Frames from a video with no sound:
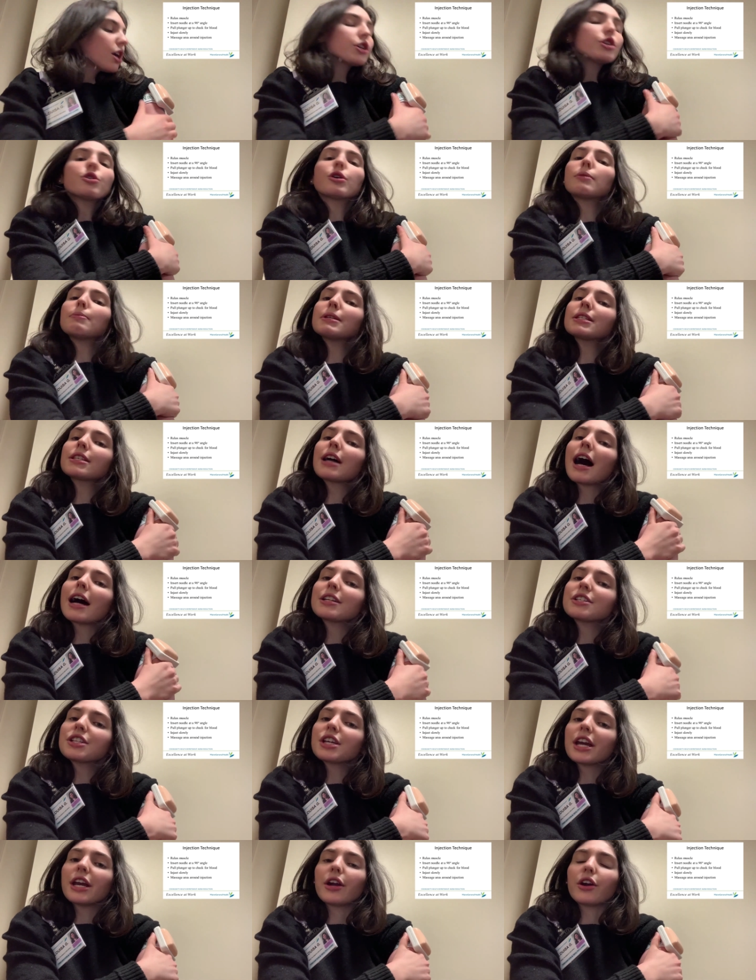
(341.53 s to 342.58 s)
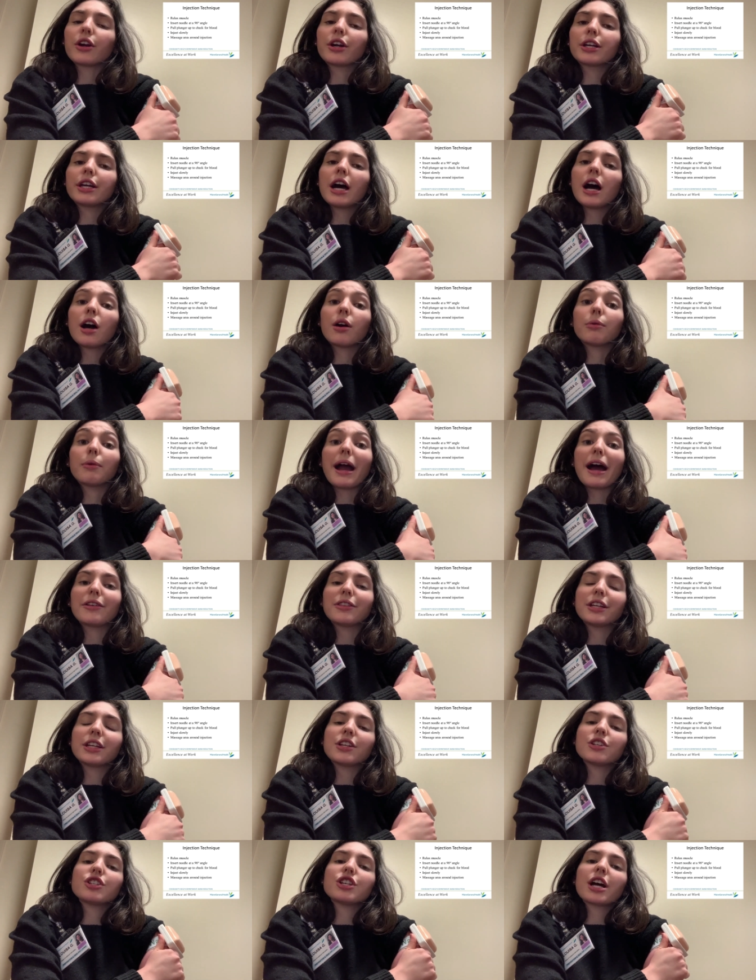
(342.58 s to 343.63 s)
You can massage the area around
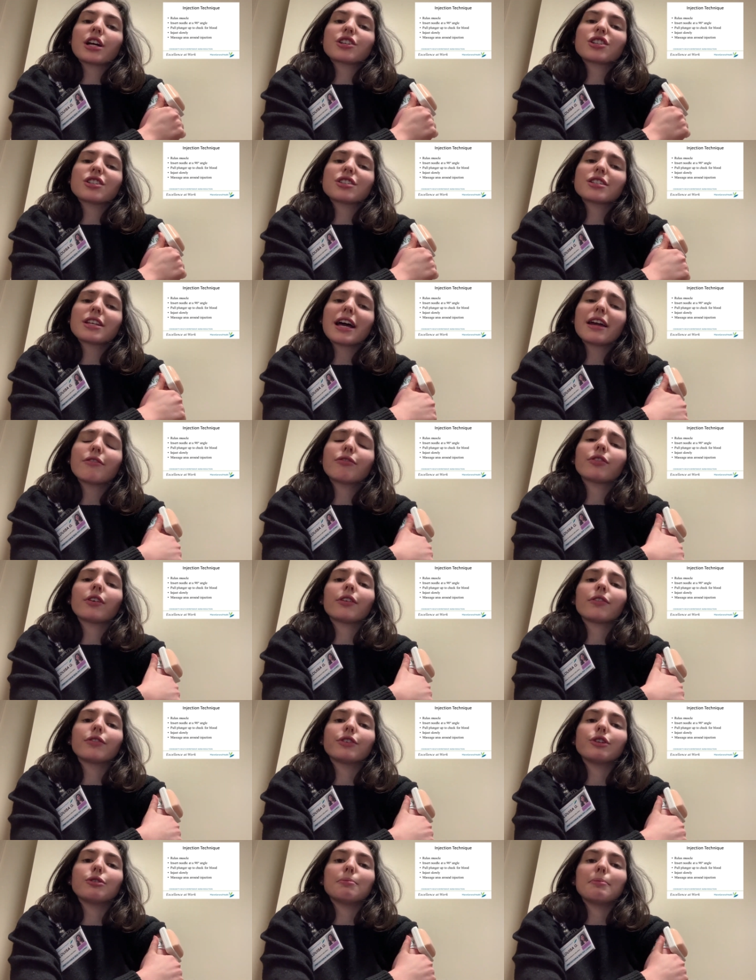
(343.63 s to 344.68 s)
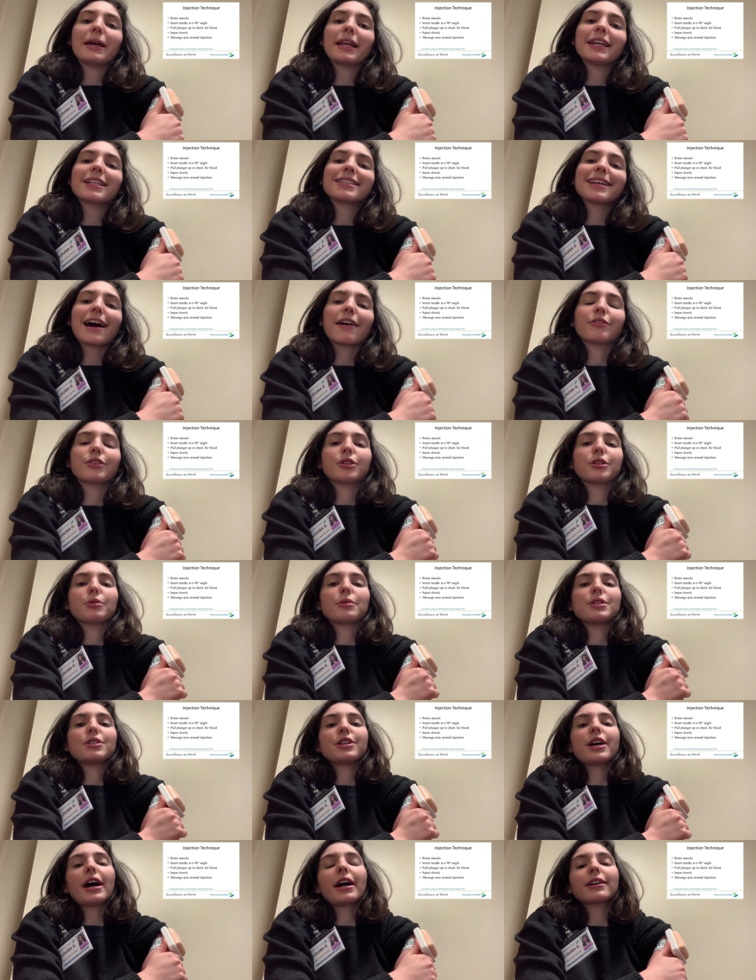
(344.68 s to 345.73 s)
the injection site for a few minutes after you
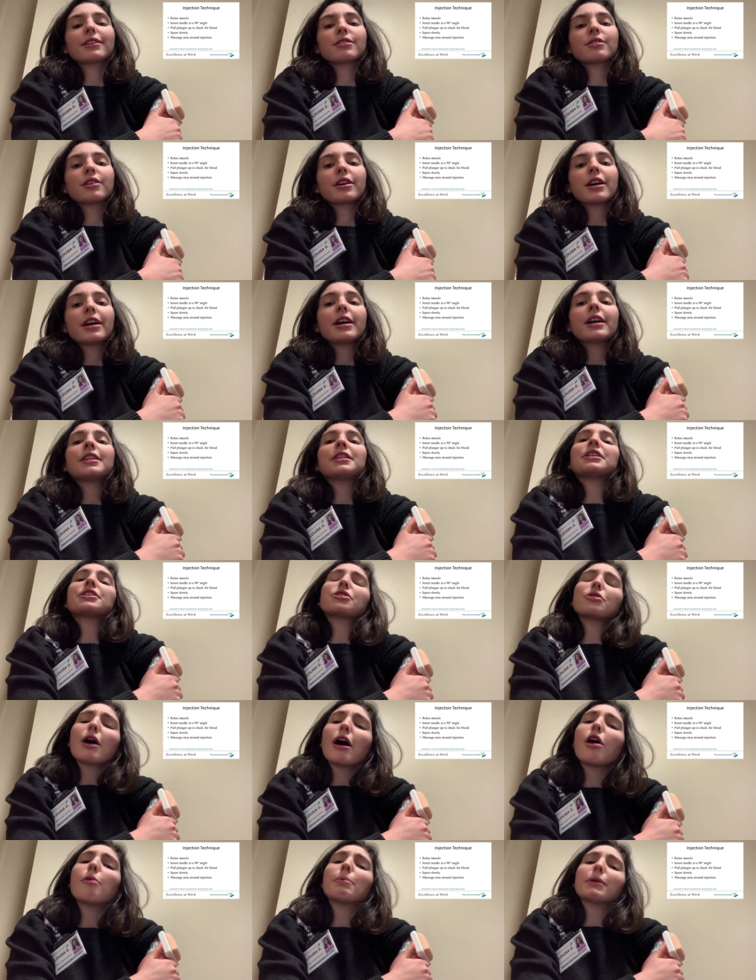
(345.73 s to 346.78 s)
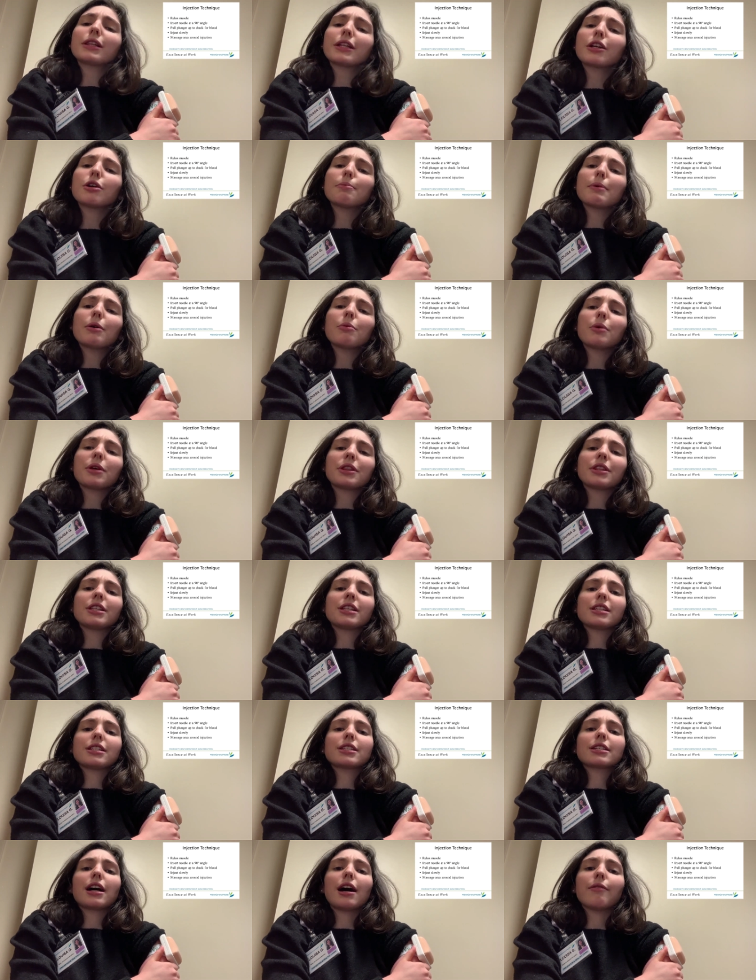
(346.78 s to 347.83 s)
inject. This will help a little bit with the
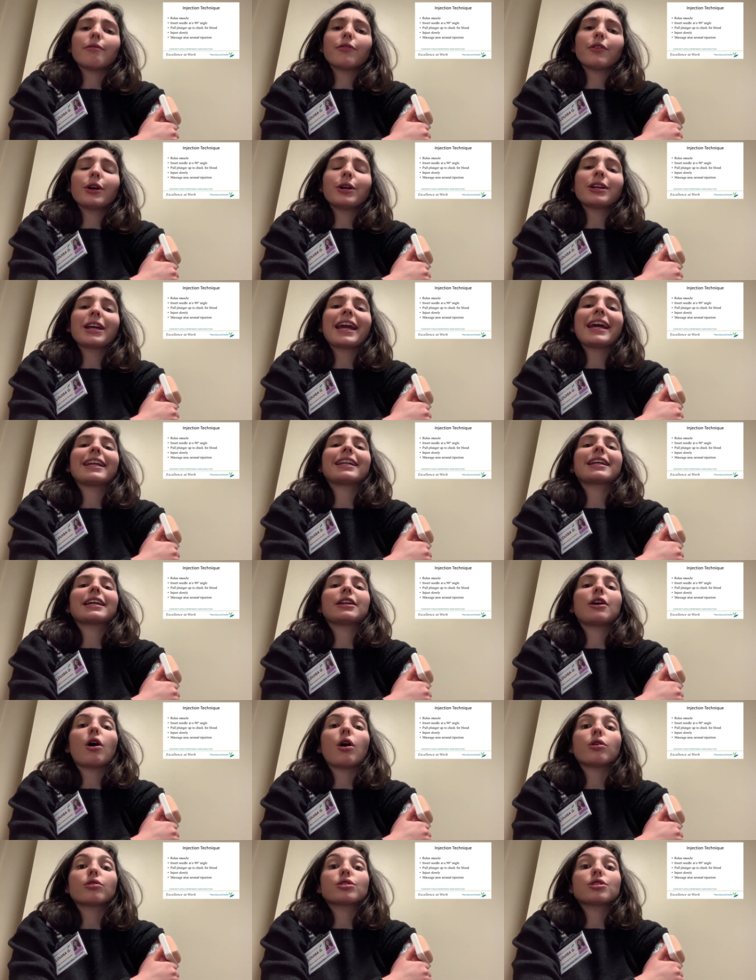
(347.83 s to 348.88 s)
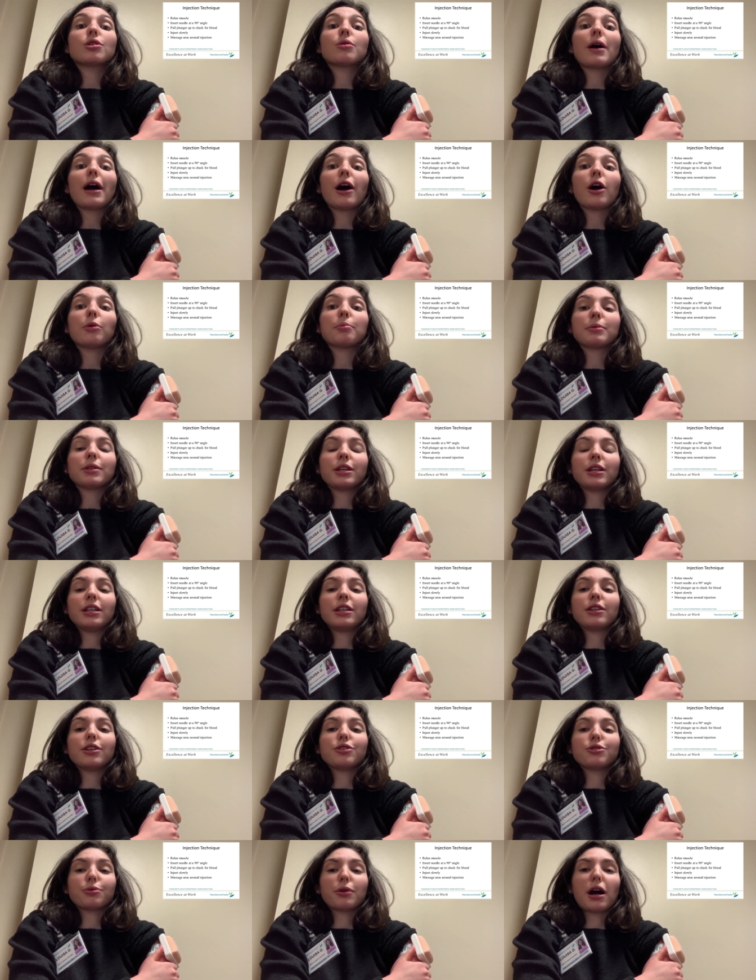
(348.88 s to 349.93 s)
discomfort and can also help in
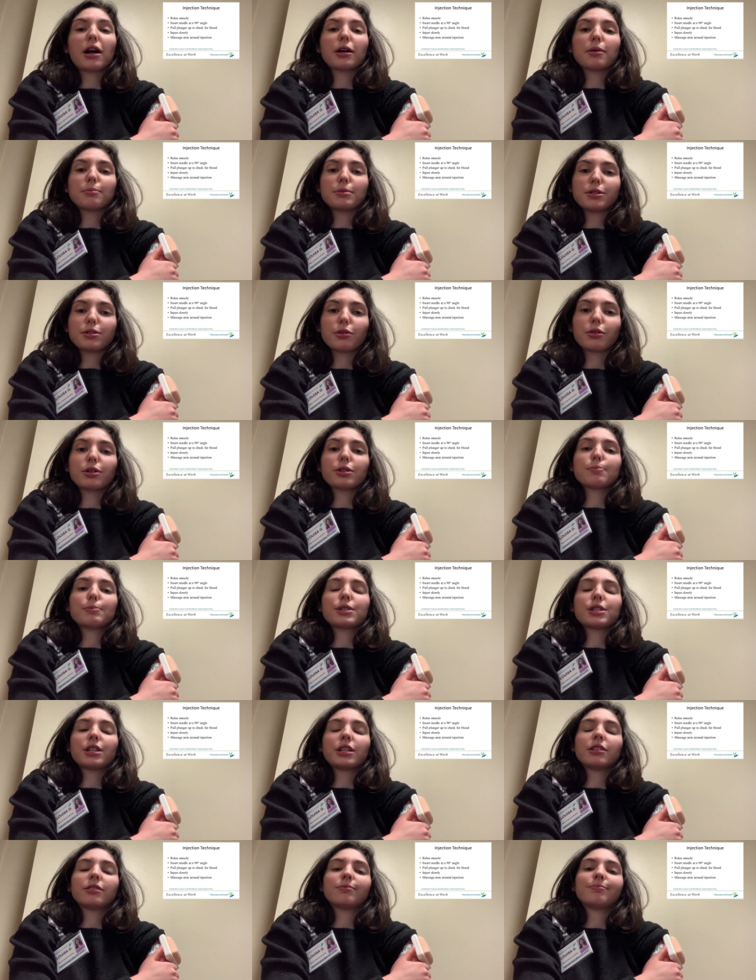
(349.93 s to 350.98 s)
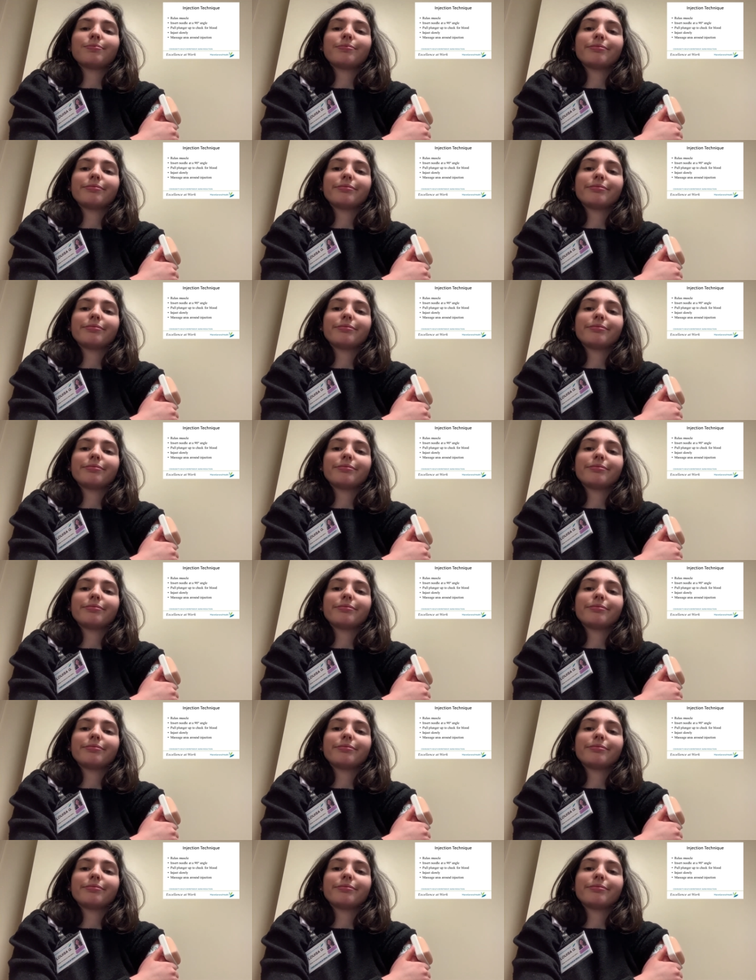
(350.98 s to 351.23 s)
the drug absorption.